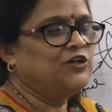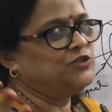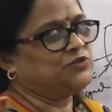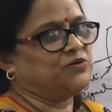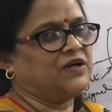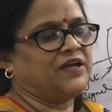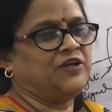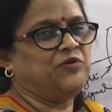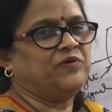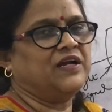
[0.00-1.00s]
So again
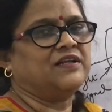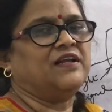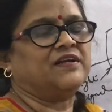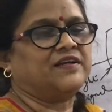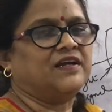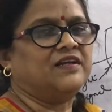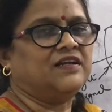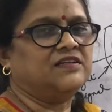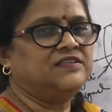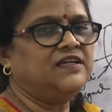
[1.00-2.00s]
you get electrical
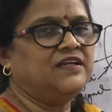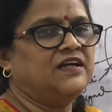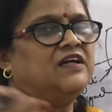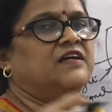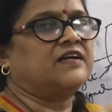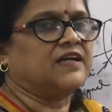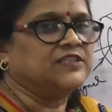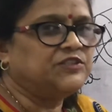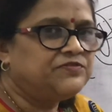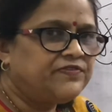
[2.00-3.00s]
energy
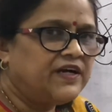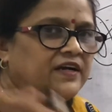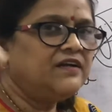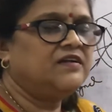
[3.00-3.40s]
transferred